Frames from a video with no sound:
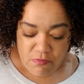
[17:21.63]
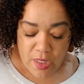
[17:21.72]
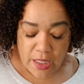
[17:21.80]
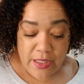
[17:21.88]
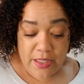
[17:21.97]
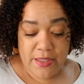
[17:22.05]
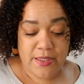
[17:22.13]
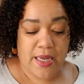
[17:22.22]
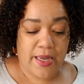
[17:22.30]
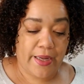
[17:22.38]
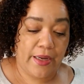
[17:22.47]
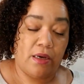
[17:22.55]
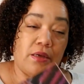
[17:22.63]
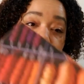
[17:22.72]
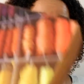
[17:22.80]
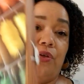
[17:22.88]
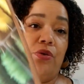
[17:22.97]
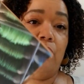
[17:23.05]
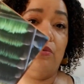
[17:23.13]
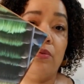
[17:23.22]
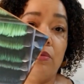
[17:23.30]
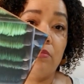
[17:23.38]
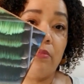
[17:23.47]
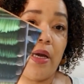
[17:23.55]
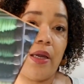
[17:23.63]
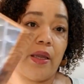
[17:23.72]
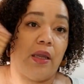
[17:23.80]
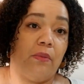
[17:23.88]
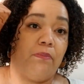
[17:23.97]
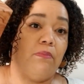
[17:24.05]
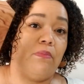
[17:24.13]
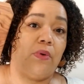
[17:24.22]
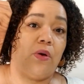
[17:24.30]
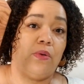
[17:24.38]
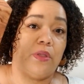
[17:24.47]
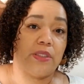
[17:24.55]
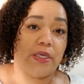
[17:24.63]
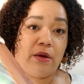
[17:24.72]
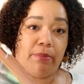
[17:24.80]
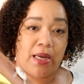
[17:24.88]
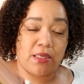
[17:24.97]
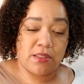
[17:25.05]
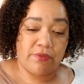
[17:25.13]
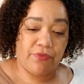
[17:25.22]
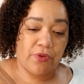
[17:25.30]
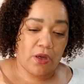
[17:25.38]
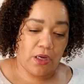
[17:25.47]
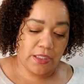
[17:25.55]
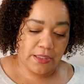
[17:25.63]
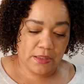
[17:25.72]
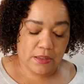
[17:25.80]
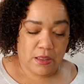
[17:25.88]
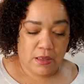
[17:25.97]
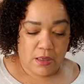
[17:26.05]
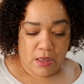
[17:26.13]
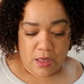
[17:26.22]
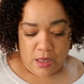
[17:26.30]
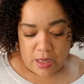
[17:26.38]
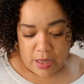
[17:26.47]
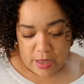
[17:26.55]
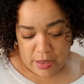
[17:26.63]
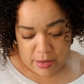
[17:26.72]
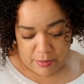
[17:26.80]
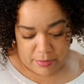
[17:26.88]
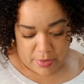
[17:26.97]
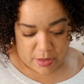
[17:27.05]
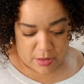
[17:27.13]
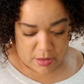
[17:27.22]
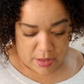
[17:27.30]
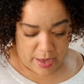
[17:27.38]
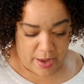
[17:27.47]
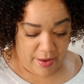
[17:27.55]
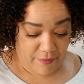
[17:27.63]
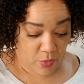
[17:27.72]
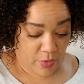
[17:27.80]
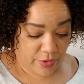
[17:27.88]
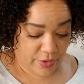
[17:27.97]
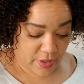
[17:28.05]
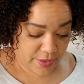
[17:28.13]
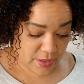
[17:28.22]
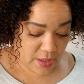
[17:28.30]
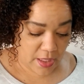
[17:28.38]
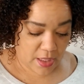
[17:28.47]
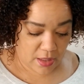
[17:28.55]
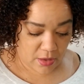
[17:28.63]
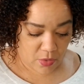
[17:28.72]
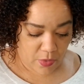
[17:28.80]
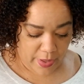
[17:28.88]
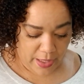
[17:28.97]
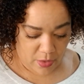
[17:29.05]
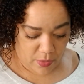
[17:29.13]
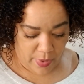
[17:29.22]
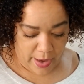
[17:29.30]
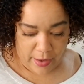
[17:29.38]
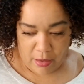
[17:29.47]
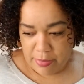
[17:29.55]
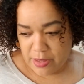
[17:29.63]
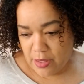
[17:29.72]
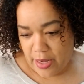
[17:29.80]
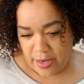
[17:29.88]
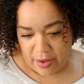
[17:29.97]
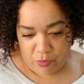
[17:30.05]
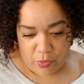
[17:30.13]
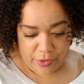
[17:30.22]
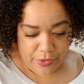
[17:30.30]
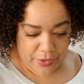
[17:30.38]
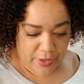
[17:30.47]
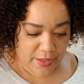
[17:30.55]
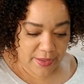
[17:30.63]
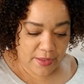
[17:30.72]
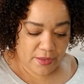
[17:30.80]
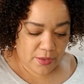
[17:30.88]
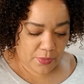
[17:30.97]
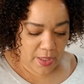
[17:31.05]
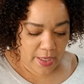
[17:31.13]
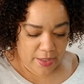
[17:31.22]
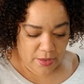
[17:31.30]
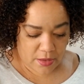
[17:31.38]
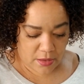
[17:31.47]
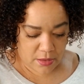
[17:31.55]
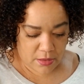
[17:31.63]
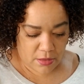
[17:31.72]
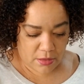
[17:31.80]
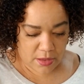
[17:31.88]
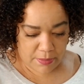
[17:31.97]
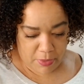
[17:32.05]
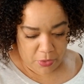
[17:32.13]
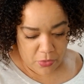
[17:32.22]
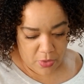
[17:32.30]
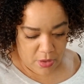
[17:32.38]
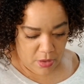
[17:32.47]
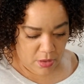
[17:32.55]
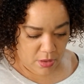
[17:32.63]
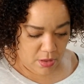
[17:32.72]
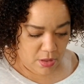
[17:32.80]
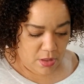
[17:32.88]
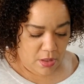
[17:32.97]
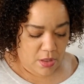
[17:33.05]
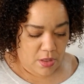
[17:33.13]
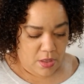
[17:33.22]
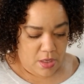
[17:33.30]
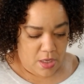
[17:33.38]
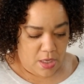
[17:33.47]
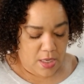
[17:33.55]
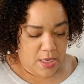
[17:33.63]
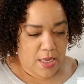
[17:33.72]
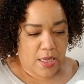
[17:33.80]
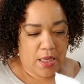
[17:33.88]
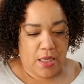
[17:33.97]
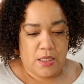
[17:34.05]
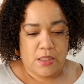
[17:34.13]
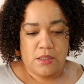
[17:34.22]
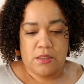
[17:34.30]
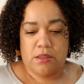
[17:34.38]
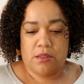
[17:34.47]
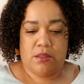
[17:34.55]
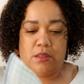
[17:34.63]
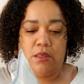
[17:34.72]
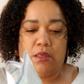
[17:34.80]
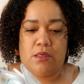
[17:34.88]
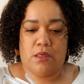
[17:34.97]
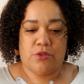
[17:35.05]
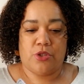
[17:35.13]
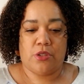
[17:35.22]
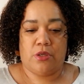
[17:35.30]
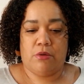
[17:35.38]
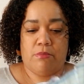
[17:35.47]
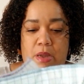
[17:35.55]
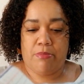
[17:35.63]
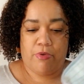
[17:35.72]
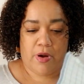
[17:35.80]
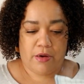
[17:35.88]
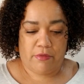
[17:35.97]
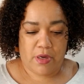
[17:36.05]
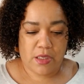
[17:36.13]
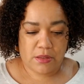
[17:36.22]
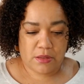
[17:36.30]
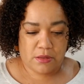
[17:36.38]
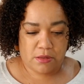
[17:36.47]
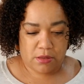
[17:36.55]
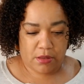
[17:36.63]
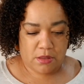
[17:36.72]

the design to my whole entire box of floss. I haven't worked on this in quite a while, but I have worked on this since we last spoke. And I'll show you my progress.